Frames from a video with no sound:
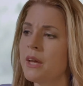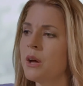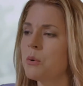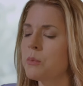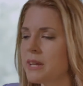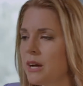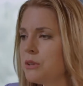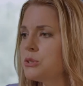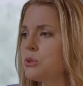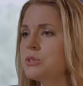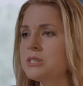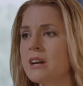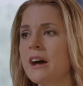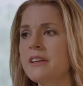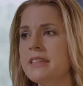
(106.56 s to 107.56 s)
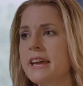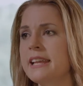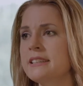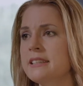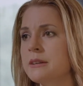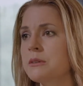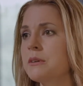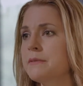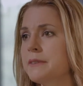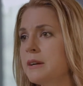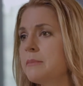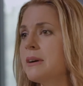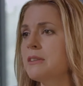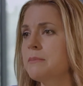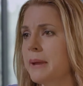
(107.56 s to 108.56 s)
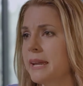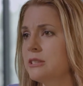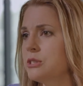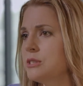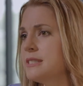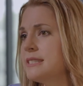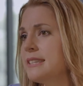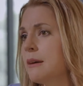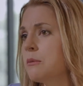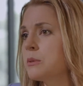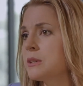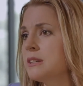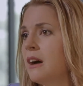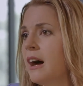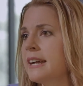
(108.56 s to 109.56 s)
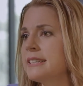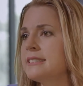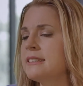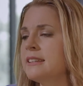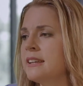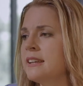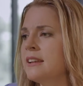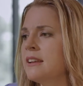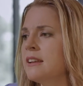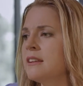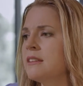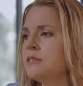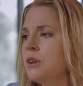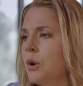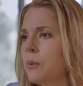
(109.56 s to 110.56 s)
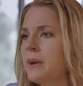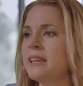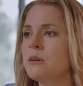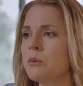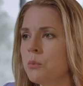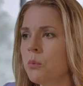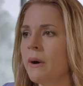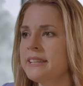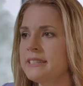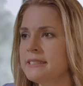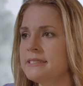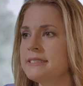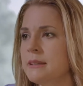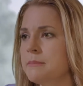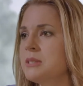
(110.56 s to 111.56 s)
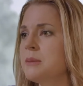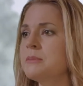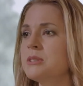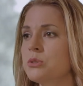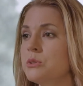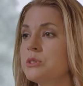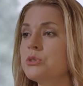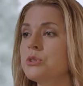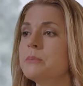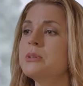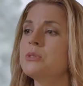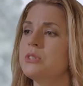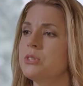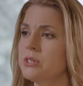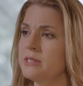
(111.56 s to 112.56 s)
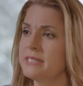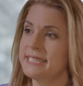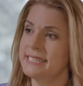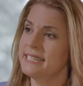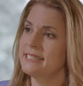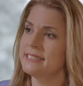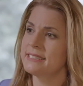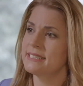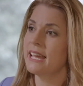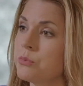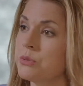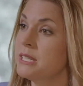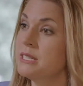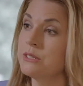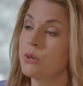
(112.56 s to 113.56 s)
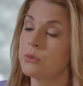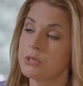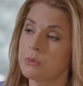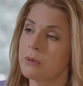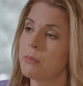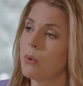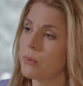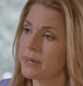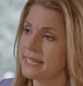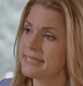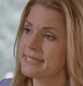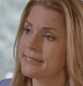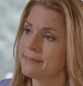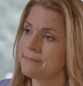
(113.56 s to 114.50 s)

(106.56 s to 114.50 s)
We also saw that there were a fair amount of patients that were not knowing what symptoms to attribute to their disease and didn't know to report it.